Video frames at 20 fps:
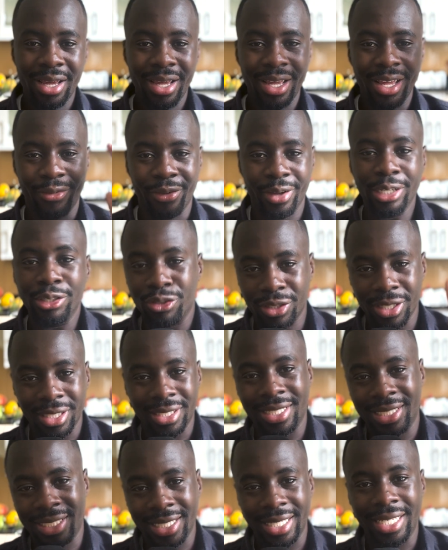If you're interested to
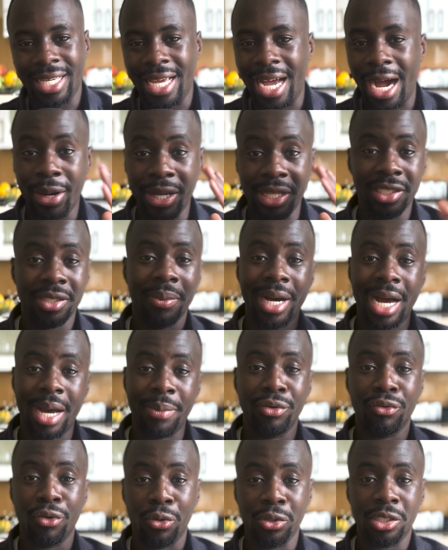see how Inter Miami
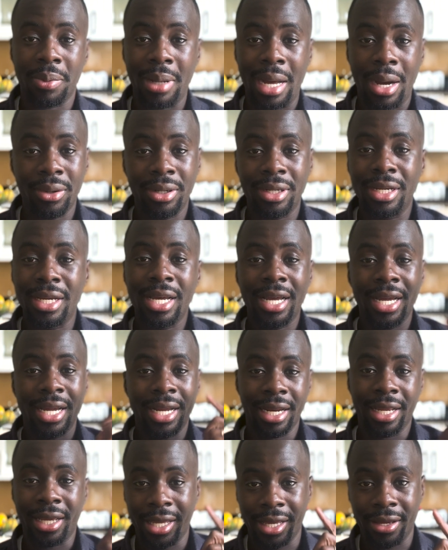rose to power,
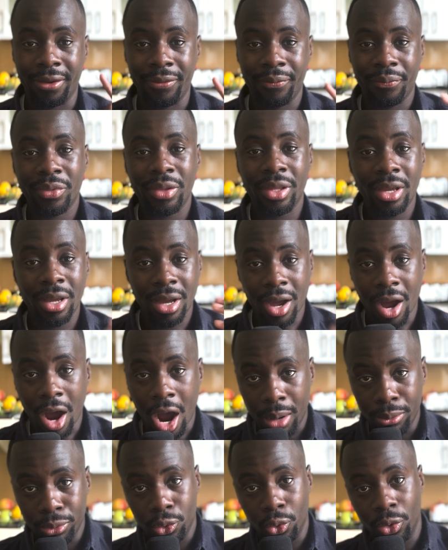click here.
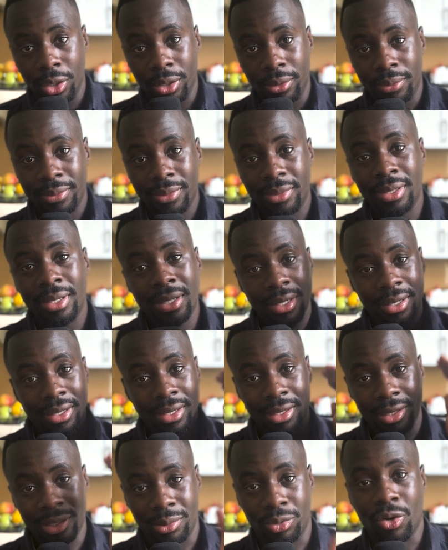I'm Jordan.
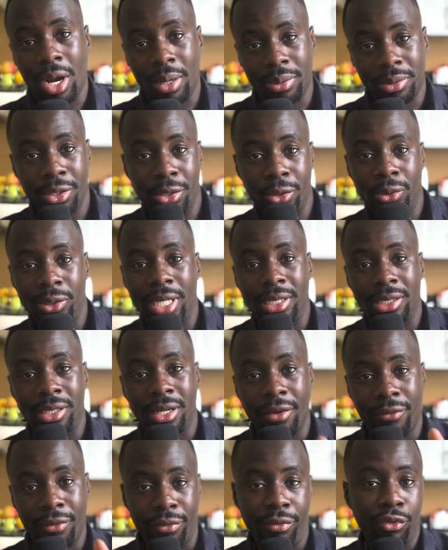Subscribe to the newsletter
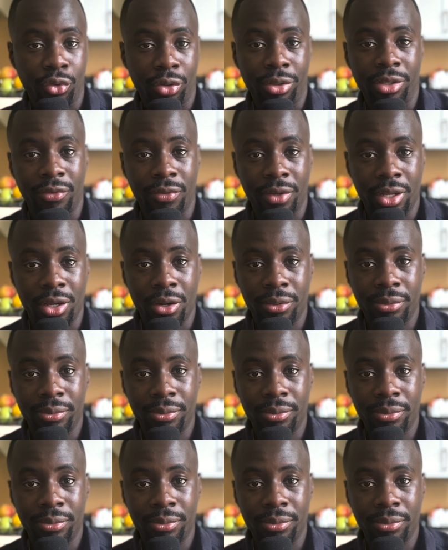if you've enjoyed this video.